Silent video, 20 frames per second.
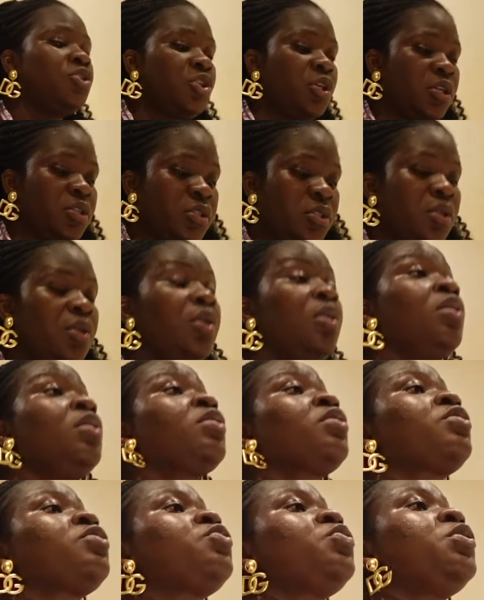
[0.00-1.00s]
chest
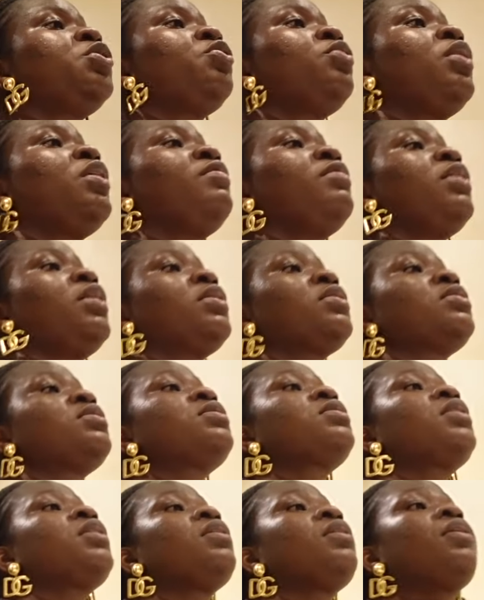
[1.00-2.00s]
because we don't have a lot of
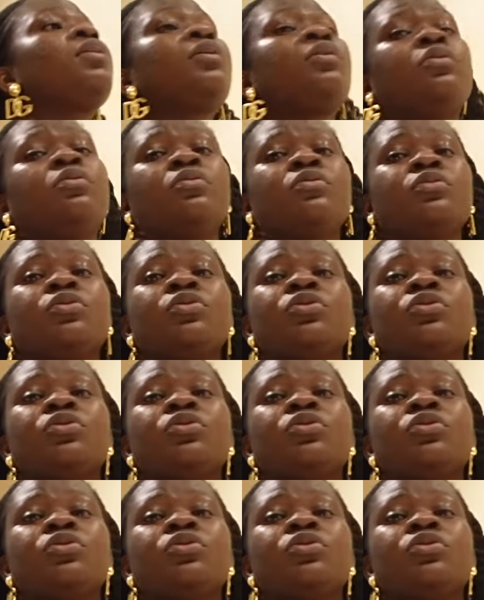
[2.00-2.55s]
skin out,